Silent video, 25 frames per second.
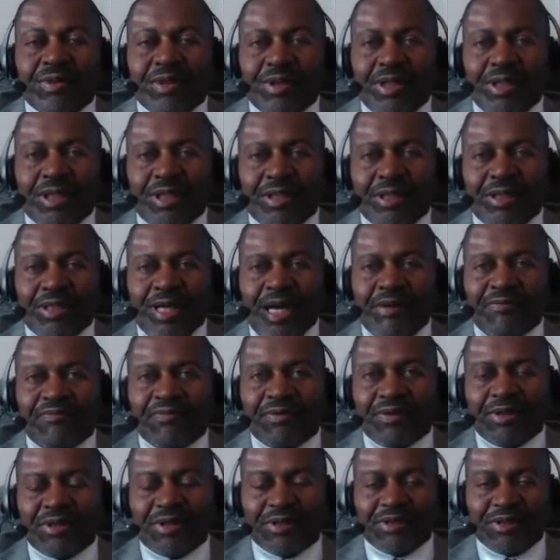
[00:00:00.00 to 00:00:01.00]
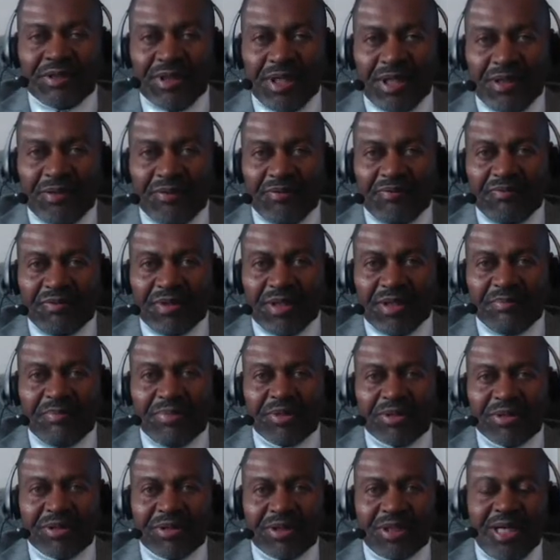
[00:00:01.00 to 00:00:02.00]
get an app for yourself and
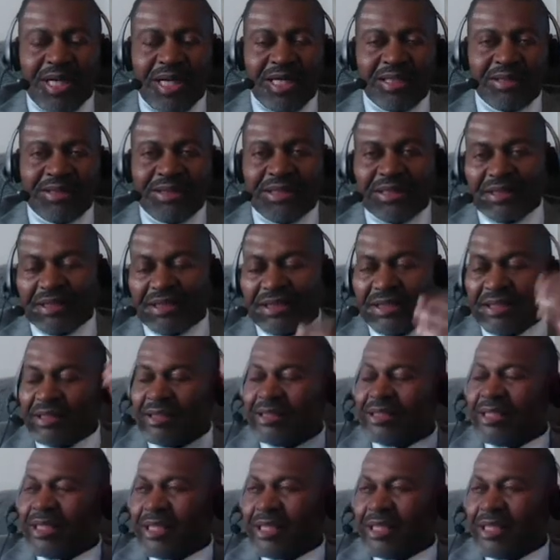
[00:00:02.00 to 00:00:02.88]
put your content in.